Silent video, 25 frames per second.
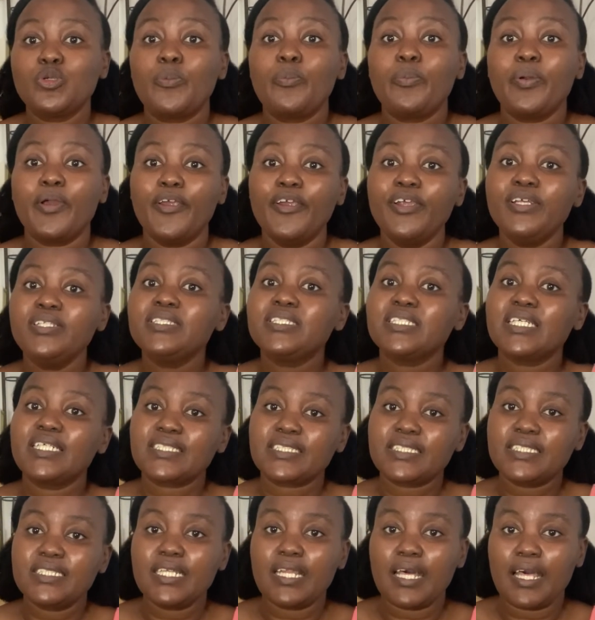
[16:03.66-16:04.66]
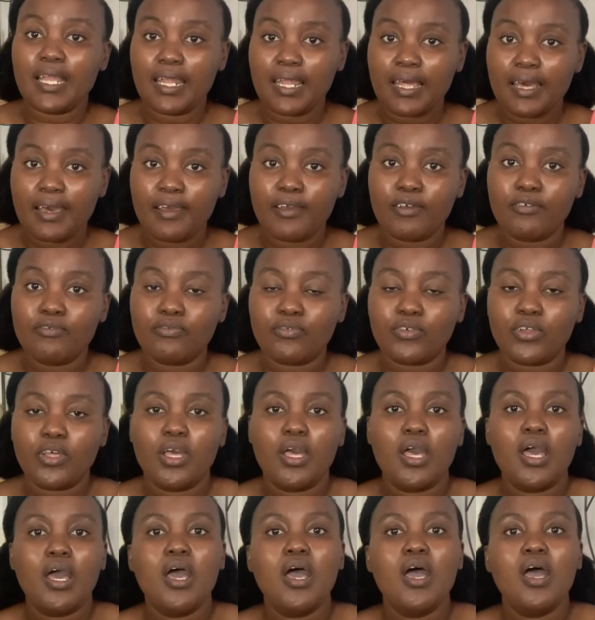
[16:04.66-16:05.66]
parents are still alive.
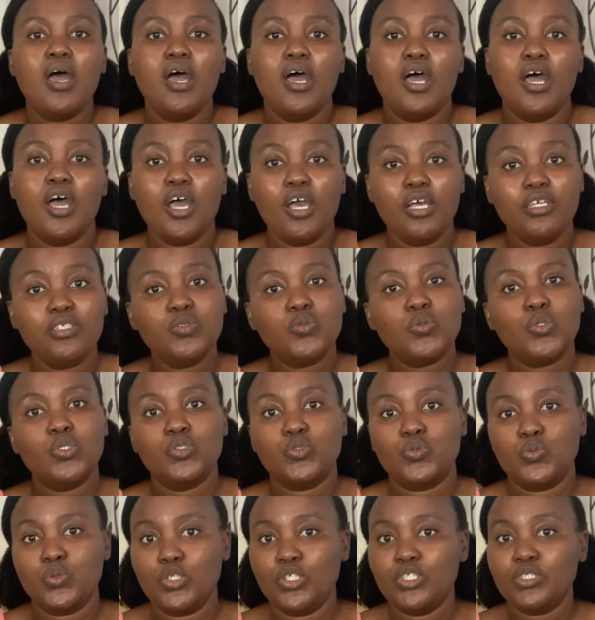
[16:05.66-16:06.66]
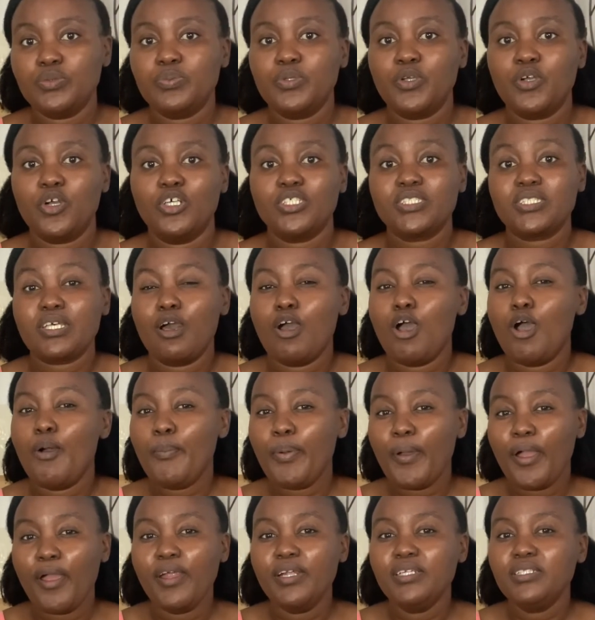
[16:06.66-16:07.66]
Hers was worse because her
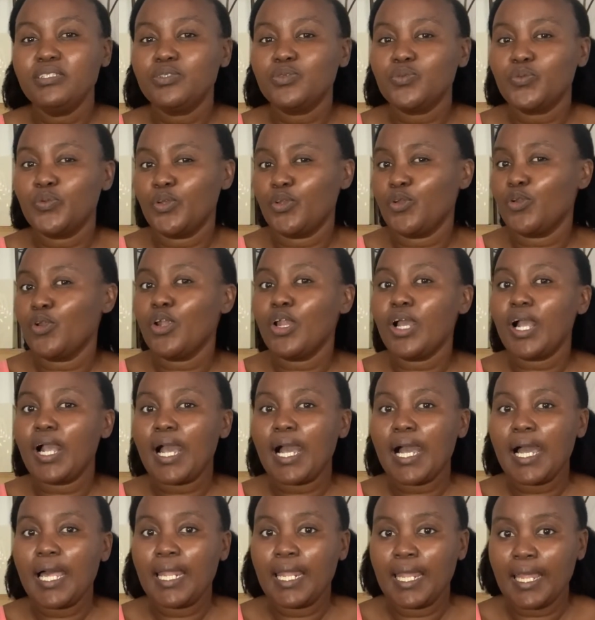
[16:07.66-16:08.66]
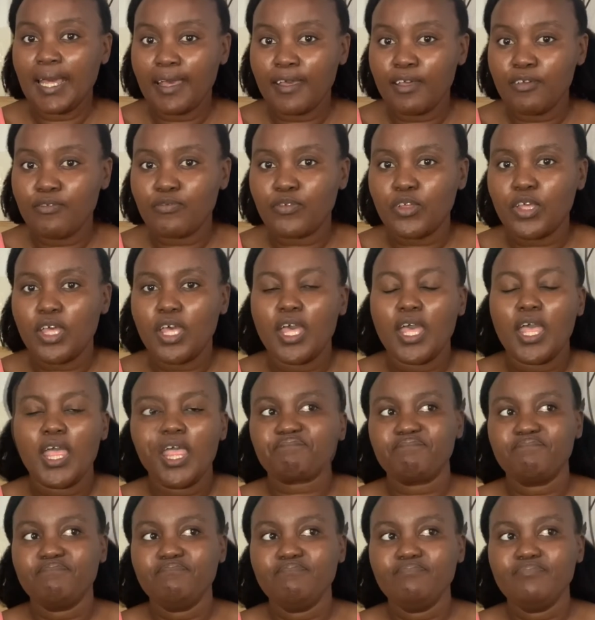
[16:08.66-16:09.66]
parents were no longer alive.
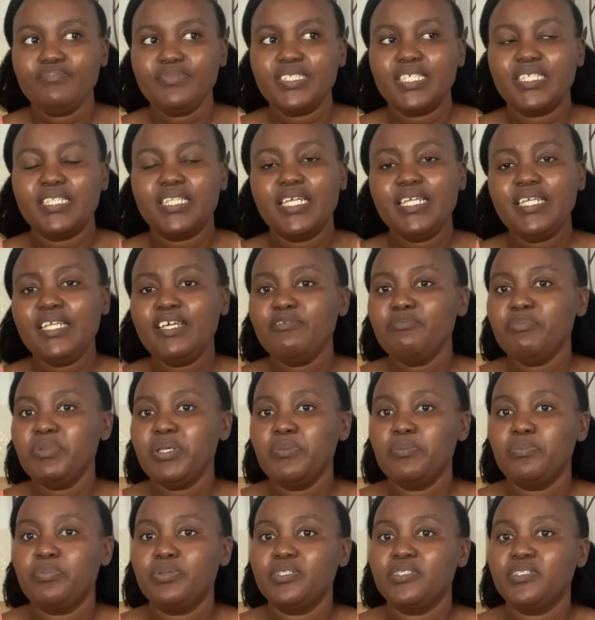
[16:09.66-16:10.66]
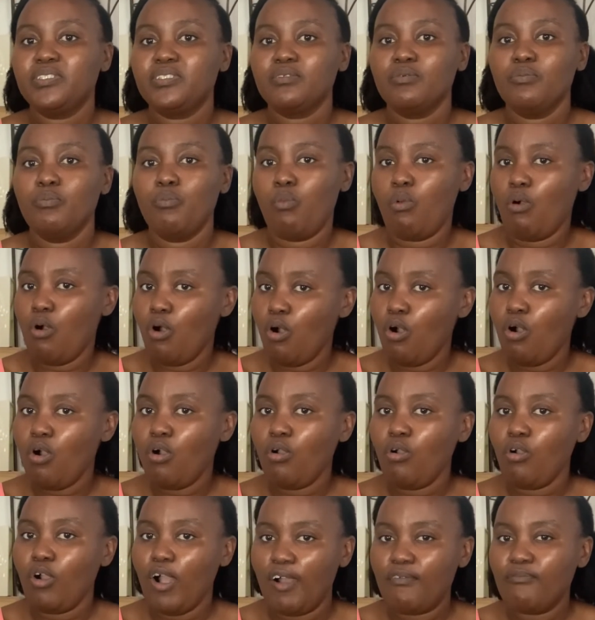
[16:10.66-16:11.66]
That gave me a bit
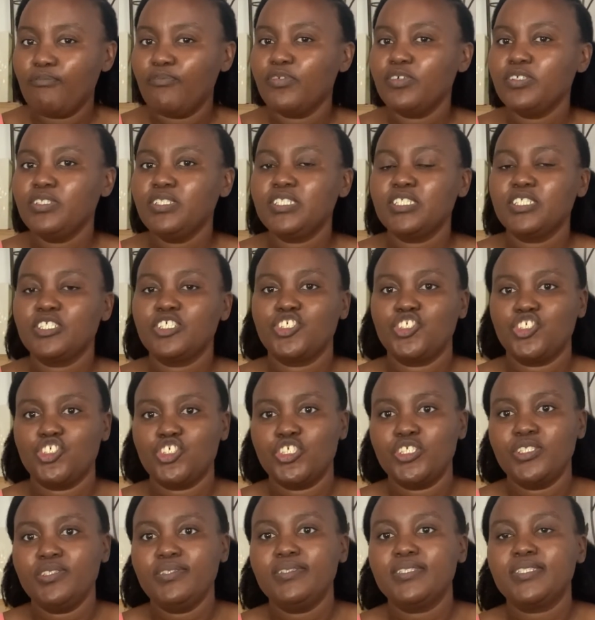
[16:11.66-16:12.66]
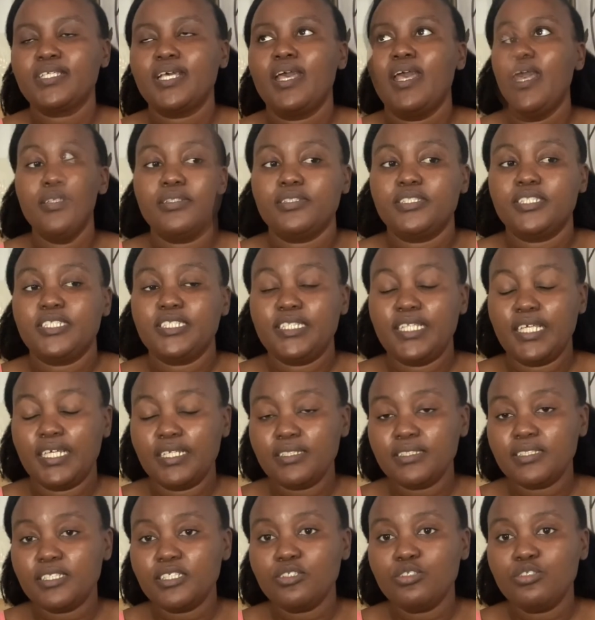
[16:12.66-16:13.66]
more comfort and assurance. She
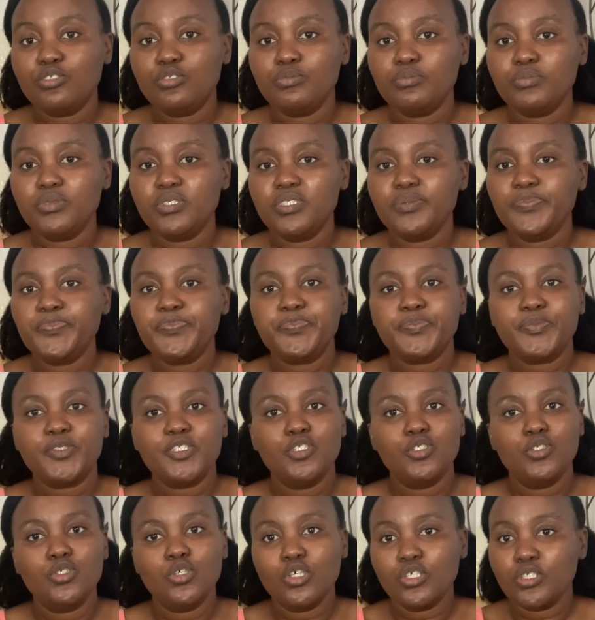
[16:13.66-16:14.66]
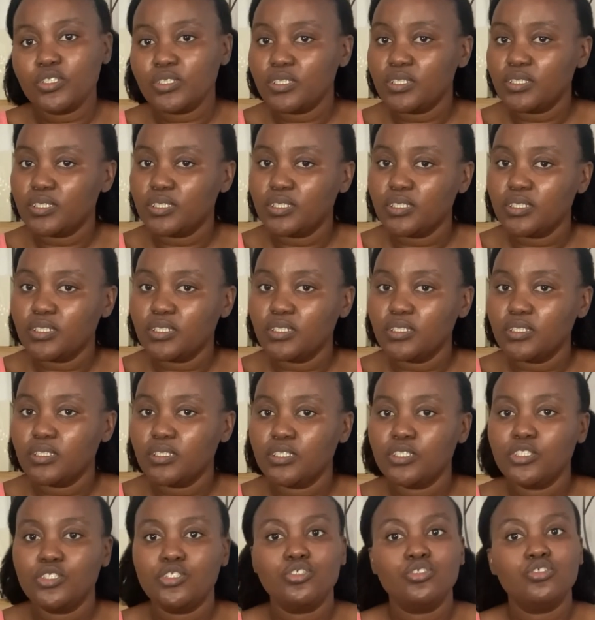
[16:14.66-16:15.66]
then said to me, yours
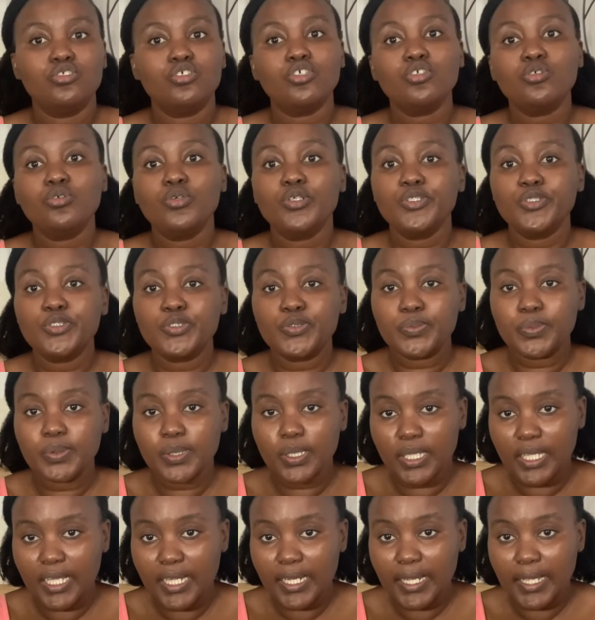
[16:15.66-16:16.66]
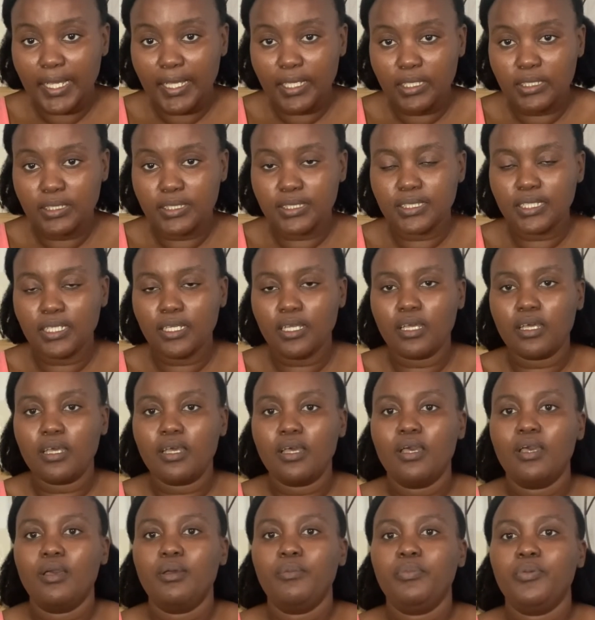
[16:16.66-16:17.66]
is not going to be that hectic
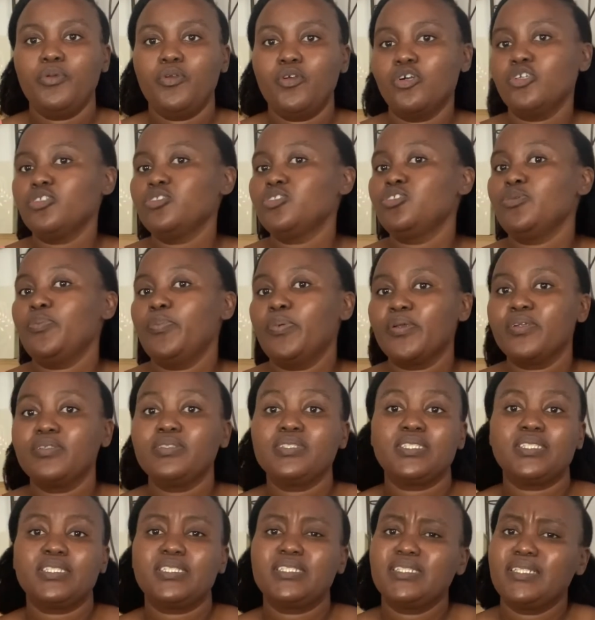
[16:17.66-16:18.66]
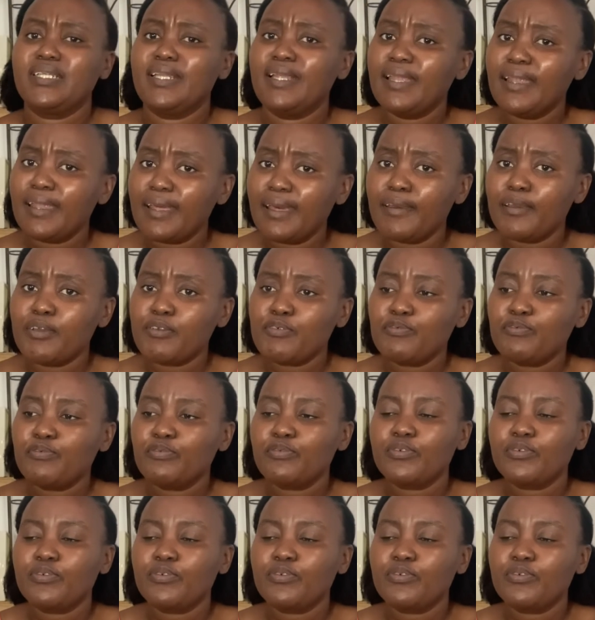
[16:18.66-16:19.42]
because your parents are still alive.